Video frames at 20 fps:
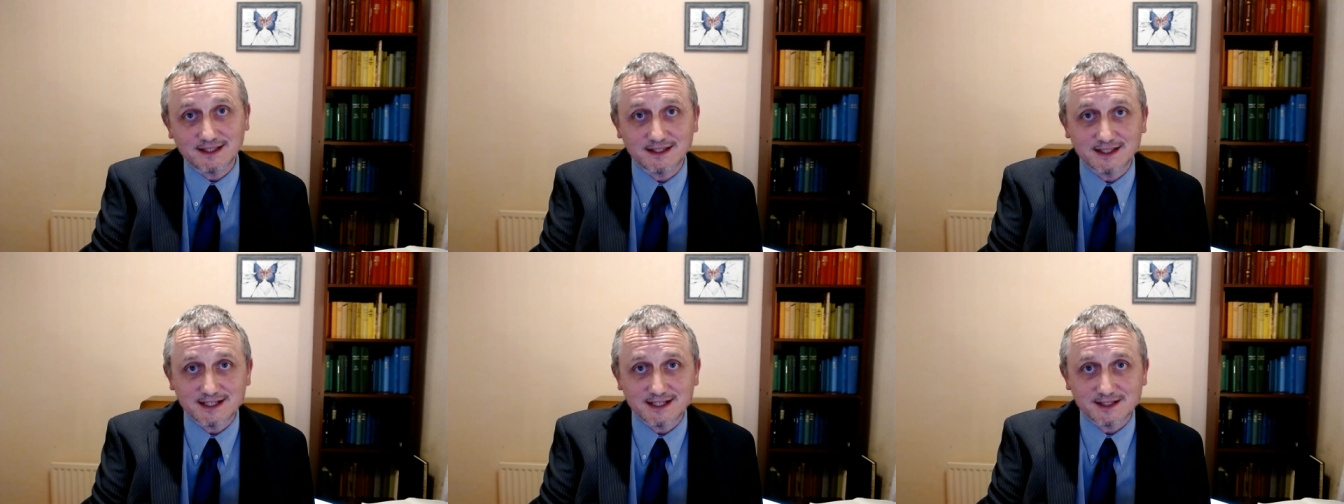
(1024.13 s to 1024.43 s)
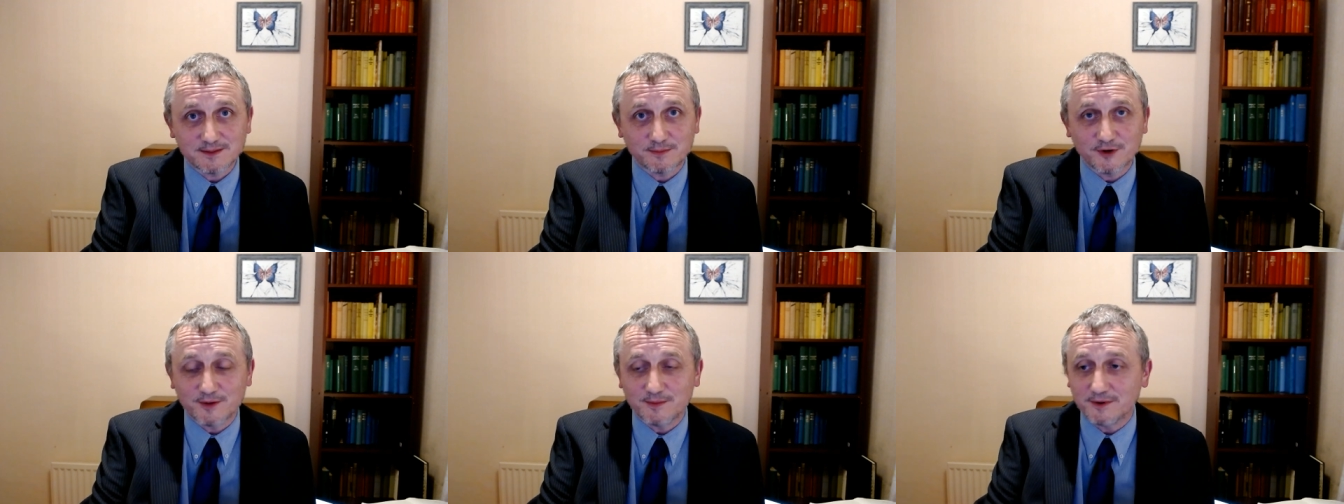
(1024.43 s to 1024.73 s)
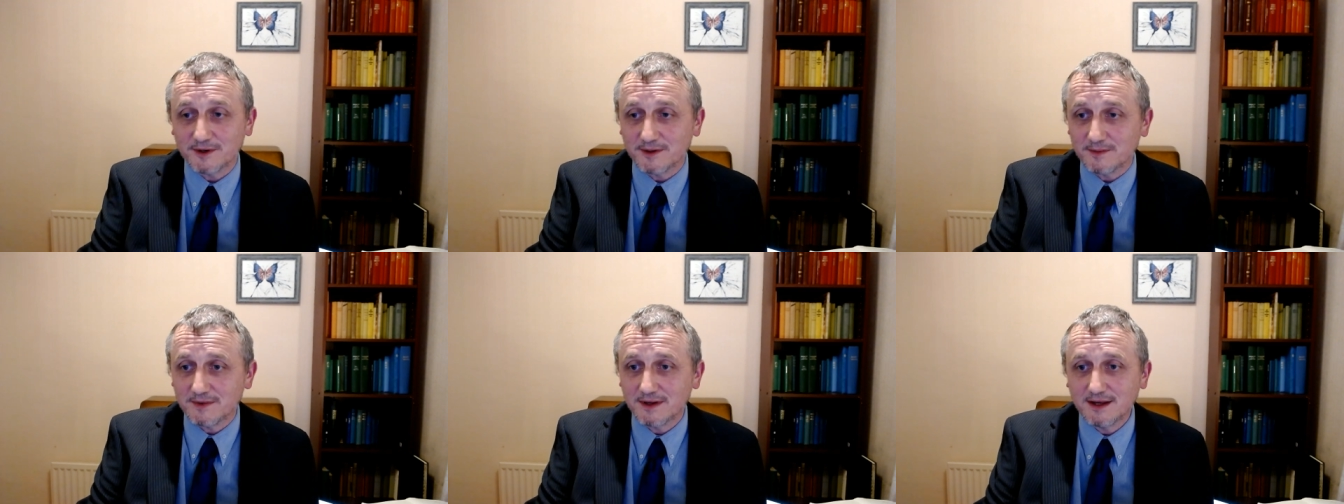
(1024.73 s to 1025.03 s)
there's a
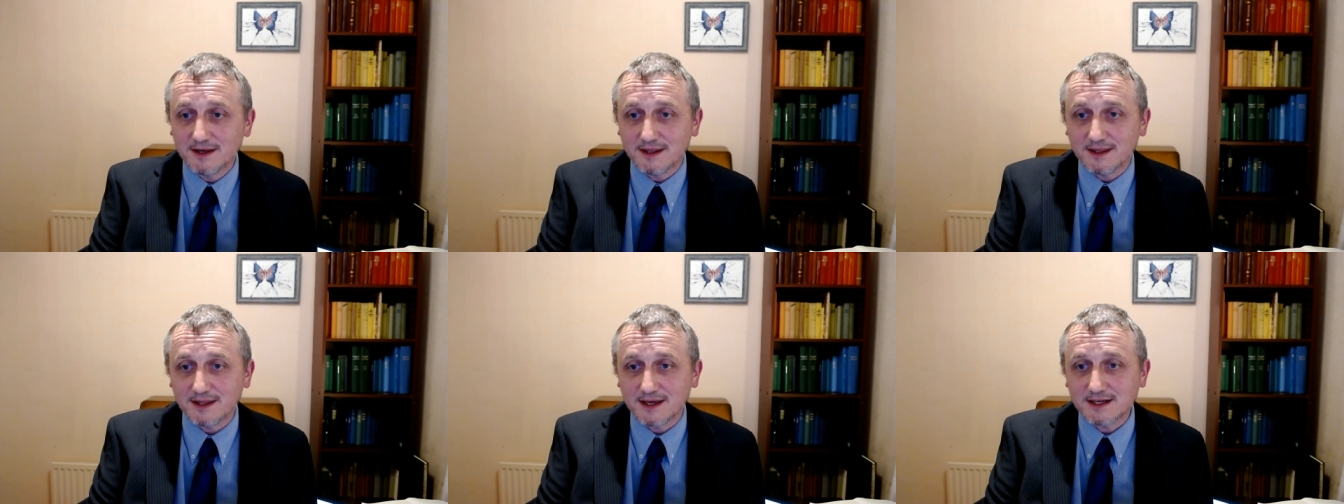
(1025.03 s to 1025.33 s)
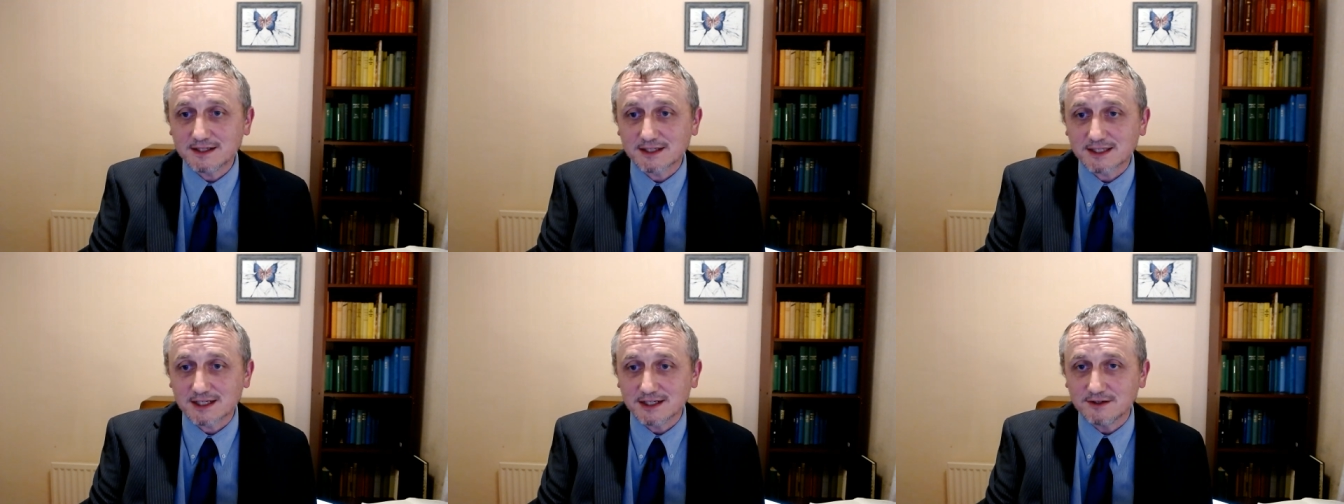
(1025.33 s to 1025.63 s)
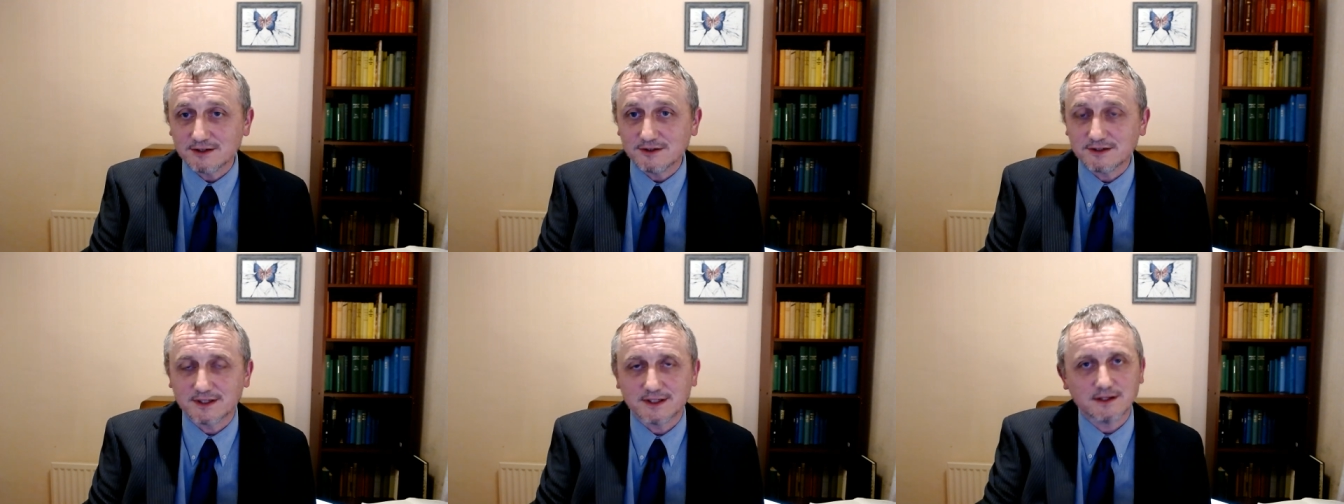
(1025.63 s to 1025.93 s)
problem. There's a
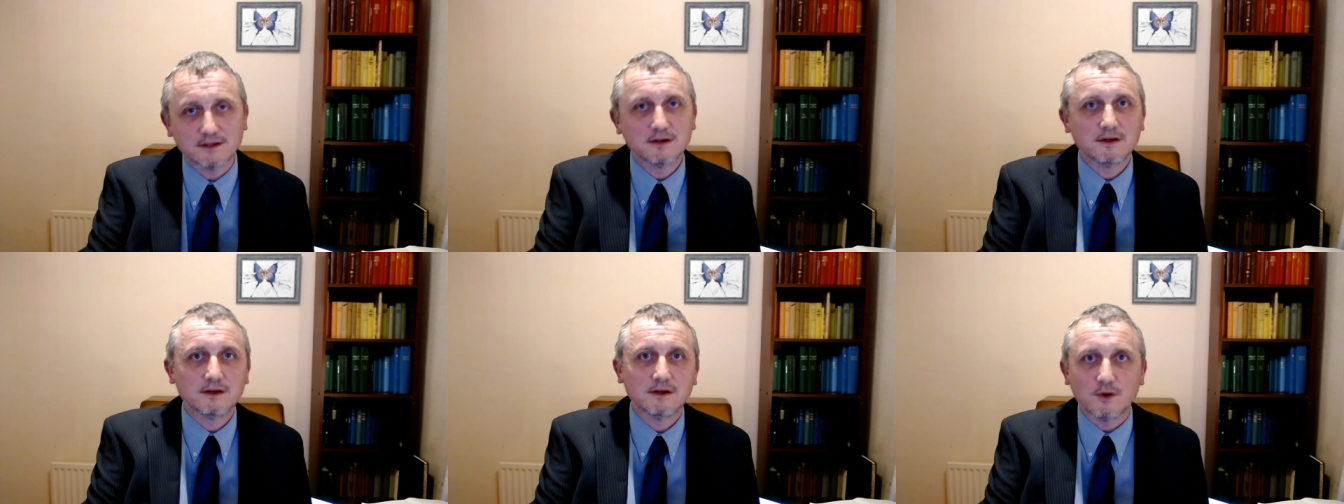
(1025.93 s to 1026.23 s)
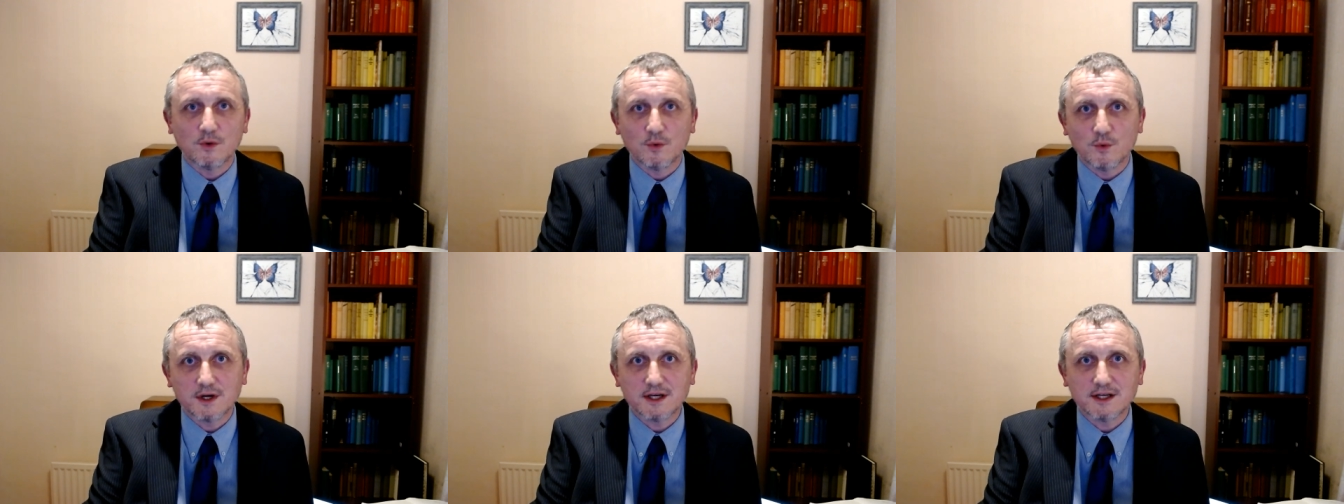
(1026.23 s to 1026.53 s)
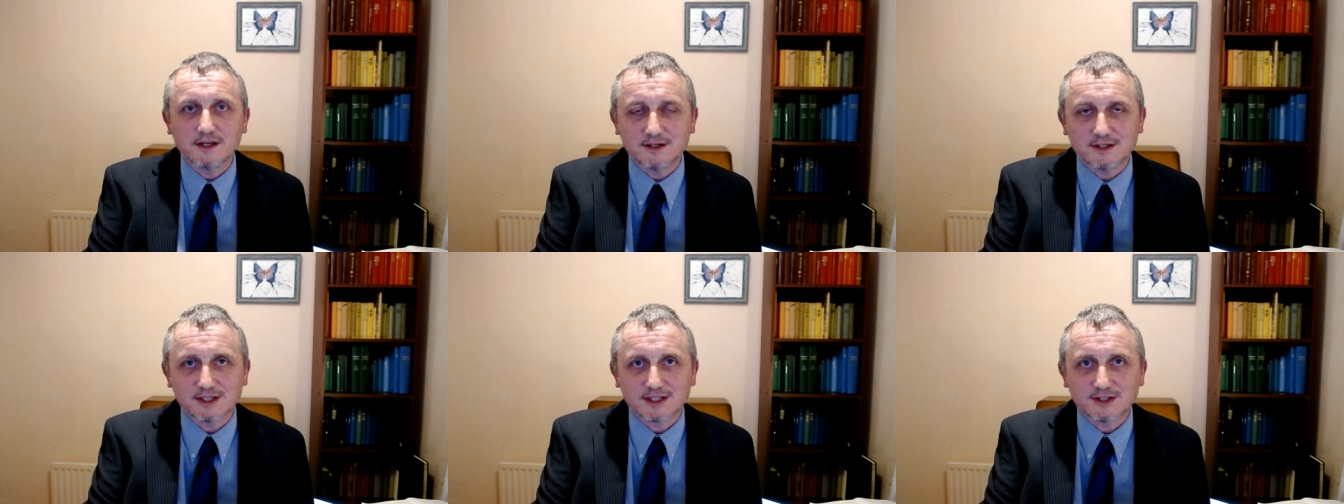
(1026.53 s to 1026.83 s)
solution. Why
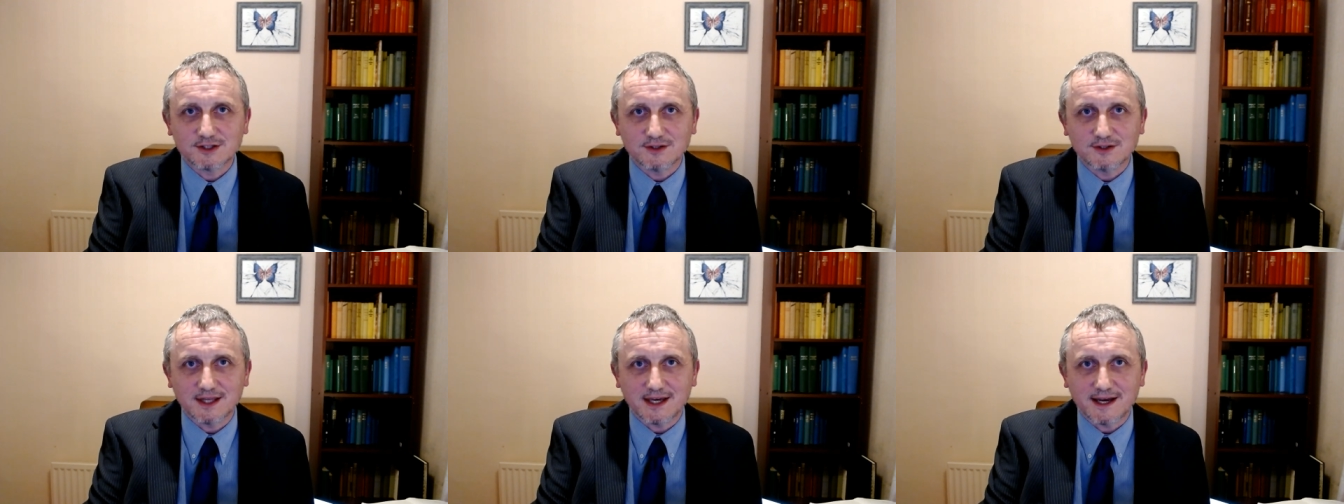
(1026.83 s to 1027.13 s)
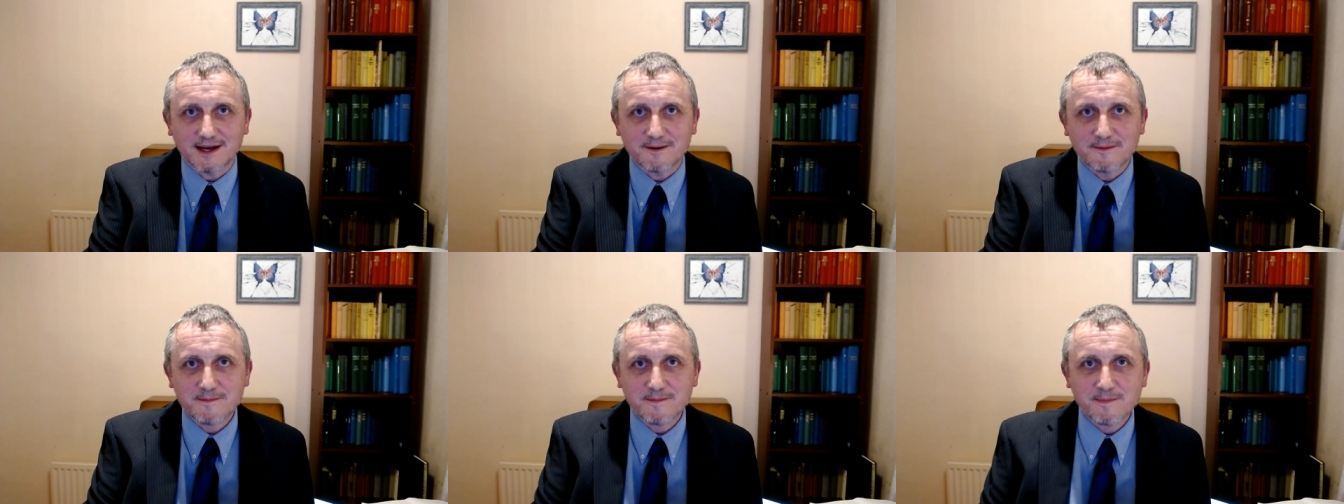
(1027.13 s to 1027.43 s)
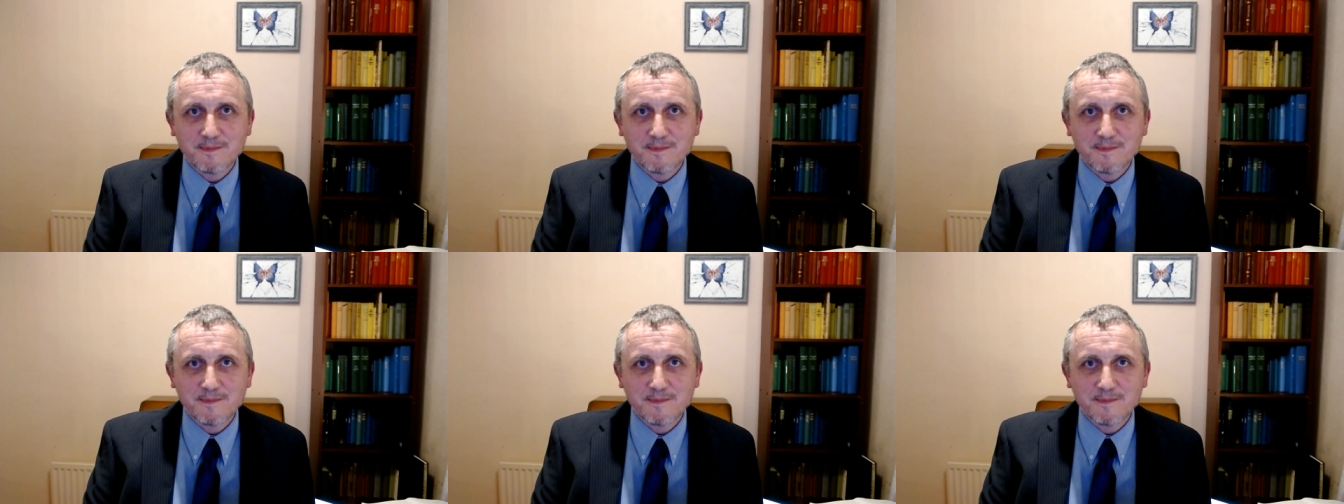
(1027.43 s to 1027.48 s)
don't you just do that?